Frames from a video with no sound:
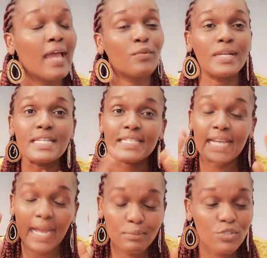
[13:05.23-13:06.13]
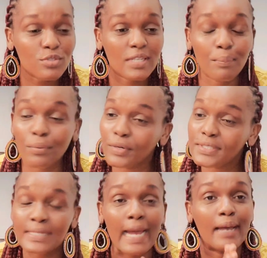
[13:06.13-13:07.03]
And when it comes to
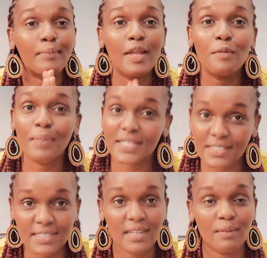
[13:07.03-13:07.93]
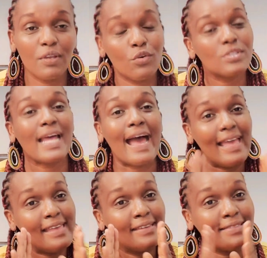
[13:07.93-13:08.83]
support, I'm non-partisan because
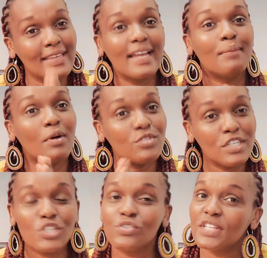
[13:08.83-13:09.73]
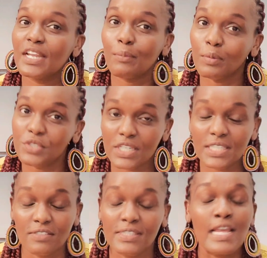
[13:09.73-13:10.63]
I think about issues and I'm
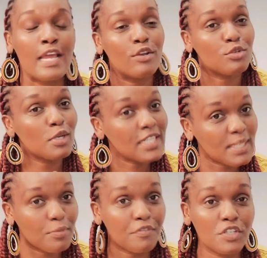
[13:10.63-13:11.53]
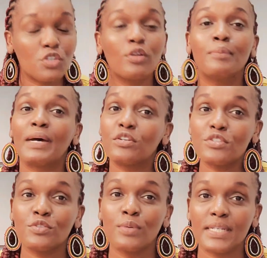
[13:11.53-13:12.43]
objective, not only as a professional but
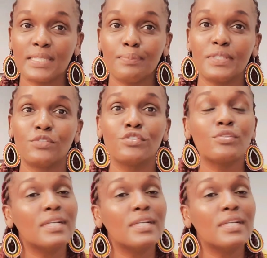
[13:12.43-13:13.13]
also as a person.